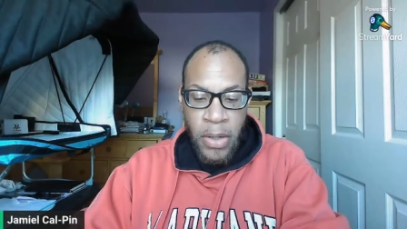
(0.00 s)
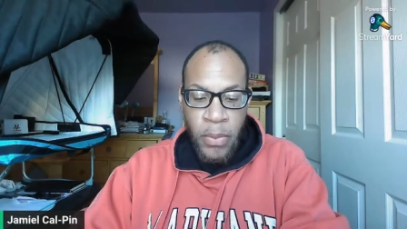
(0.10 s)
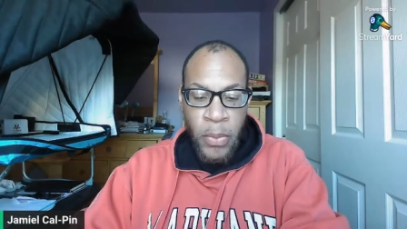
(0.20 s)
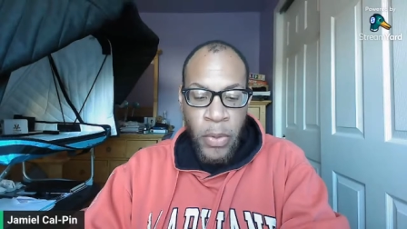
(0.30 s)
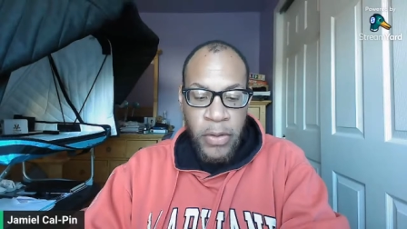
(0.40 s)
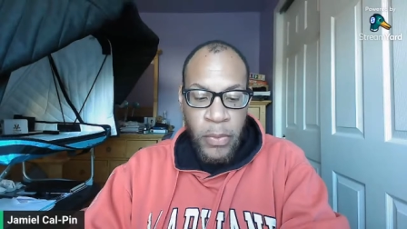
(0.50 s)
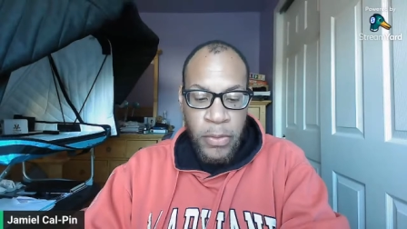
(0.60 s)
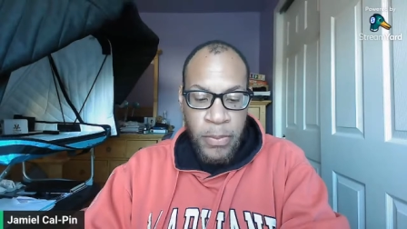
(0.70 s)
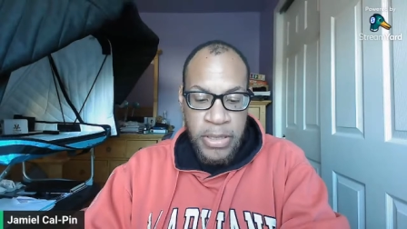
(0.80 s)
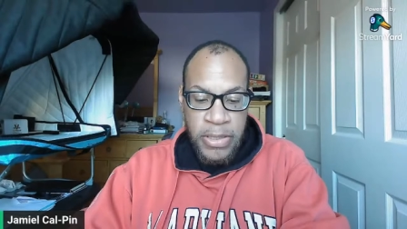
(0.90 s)
we work
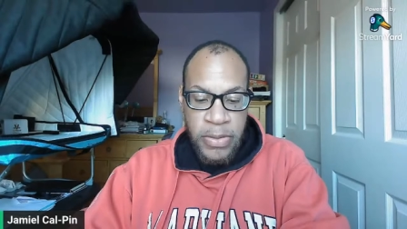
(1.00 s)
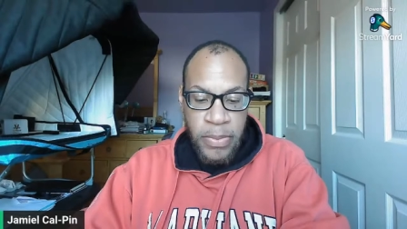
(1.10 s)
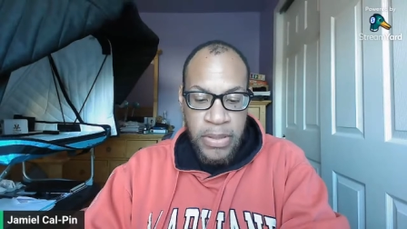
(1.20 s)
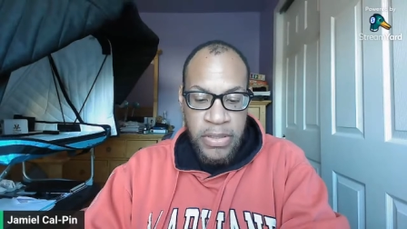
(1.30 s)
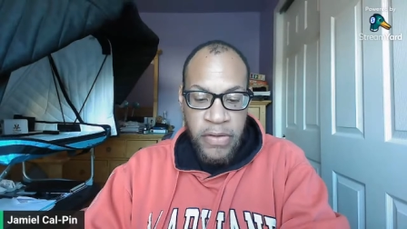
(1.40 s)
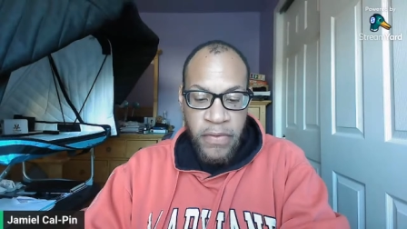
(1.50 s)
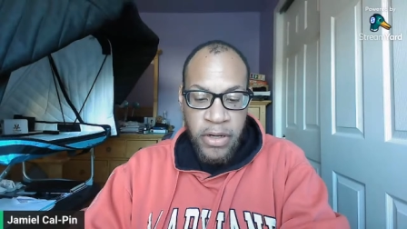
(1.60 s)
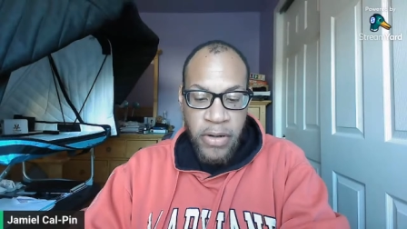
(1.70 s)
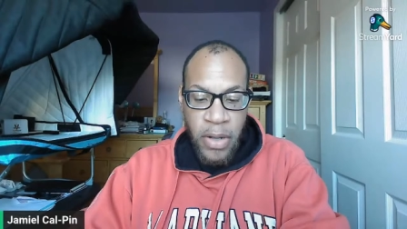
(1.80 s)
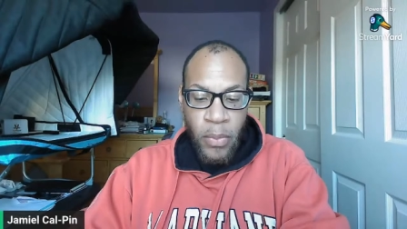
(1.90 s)
with participants to
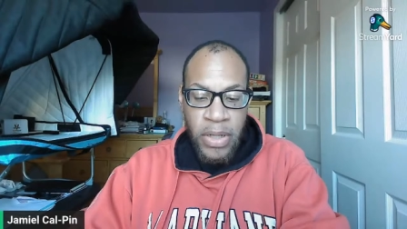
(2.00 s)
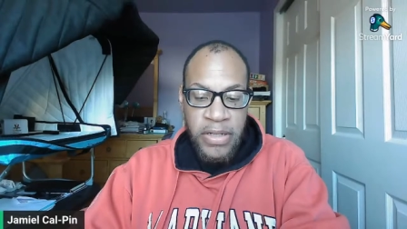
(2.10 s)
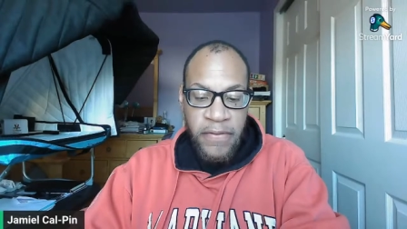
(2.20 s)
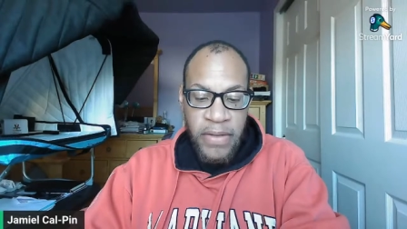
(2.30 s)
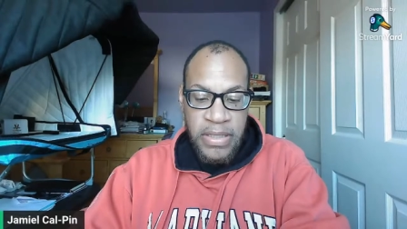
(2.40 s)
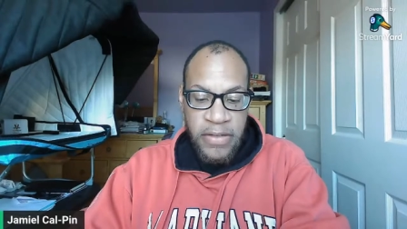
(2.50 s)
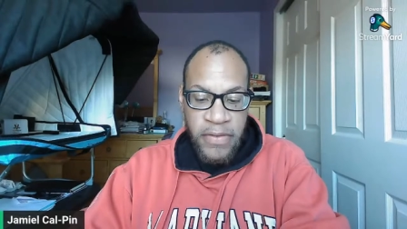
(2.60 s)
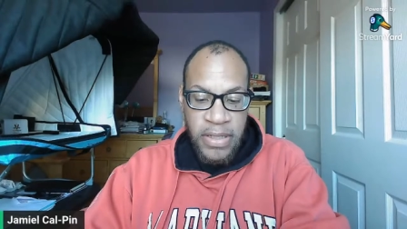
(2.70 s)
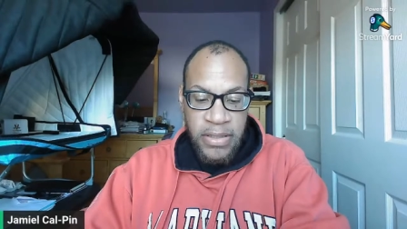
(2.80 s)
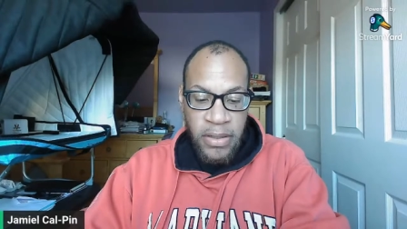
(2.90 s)
figure out what
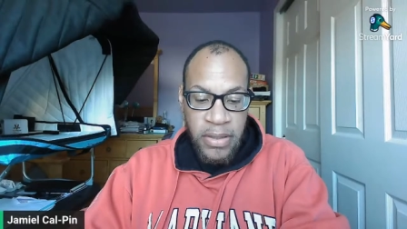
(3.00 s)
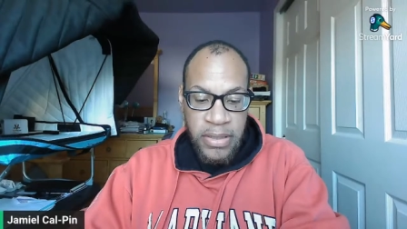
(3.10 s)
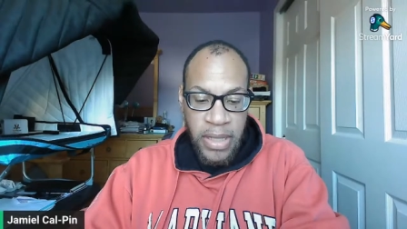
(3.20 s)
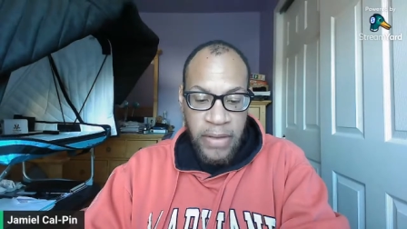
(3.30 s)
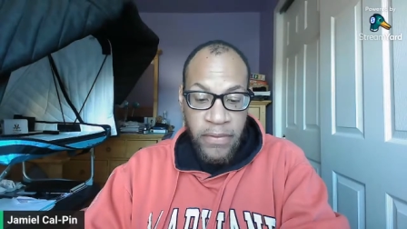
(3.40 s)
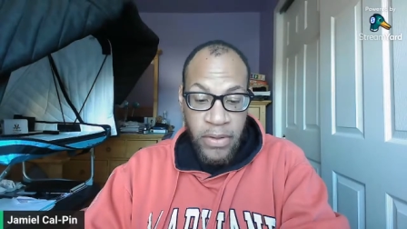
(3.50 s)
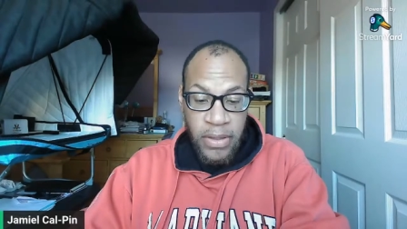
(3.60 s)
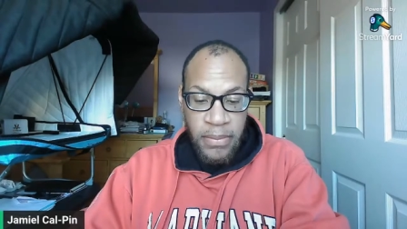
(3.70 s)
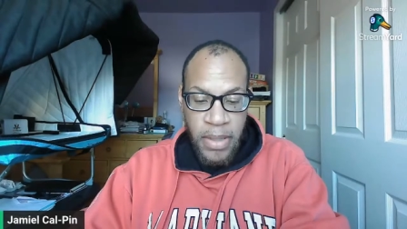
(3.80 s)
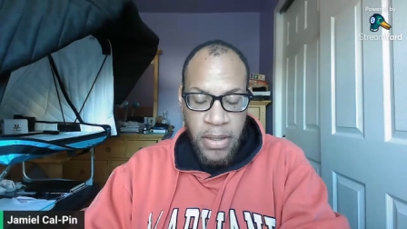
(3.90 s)
defensiveness looks like for
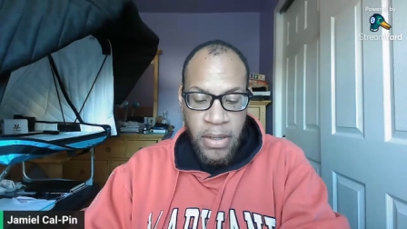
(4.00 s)
them,